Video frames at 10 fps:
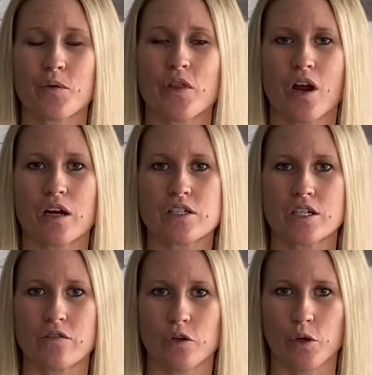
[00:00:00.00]
with the
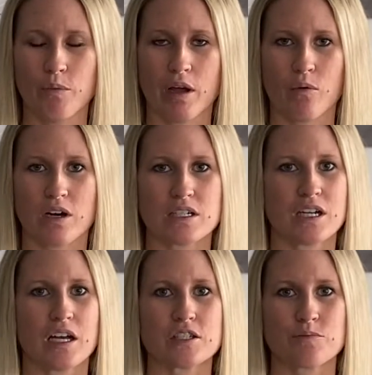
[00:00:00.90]
RG Group, I worked
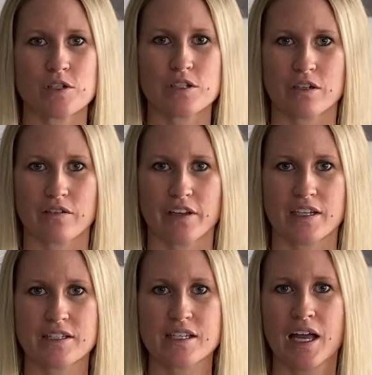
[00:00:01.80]
in customer
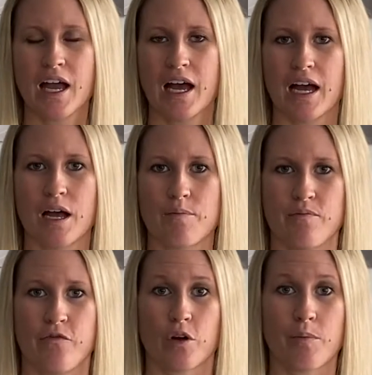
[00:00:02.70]
service um,
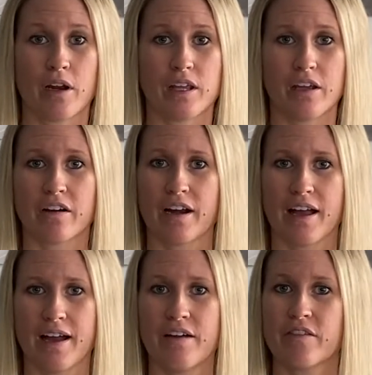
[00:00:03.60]
for about a year and a
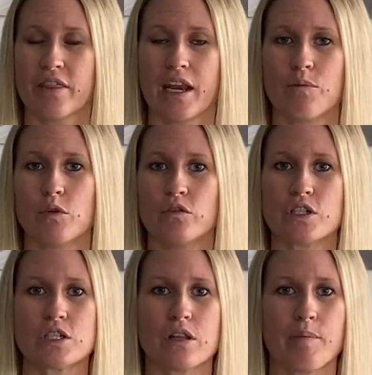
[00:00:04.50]
half and then I moved
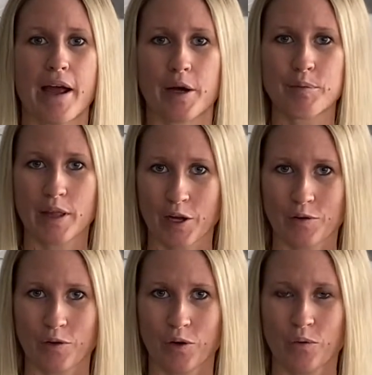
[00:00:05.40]
into the buyer planner
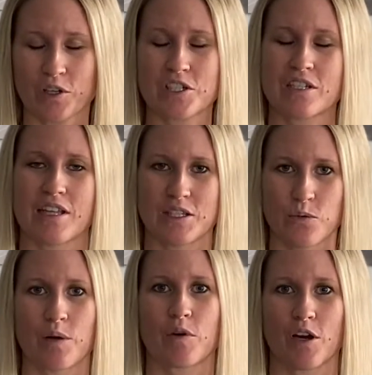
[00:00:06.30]
role, which that's
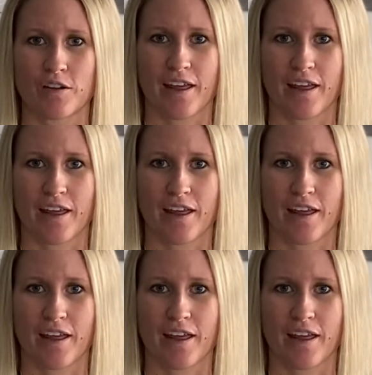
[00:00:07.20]
where I'm currently